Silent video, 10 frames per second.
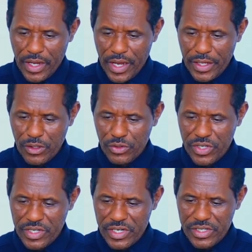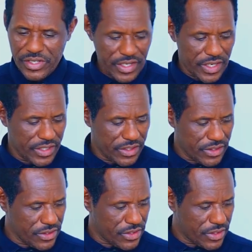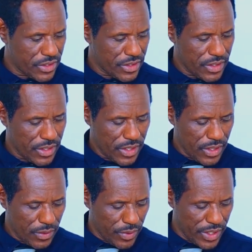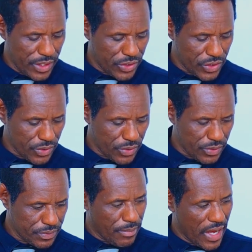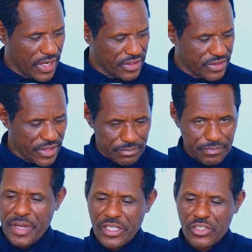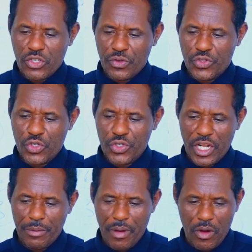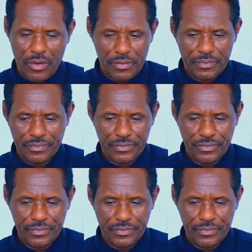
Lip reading: idiosyncrasy credits, we need to manage them. Basis of social power.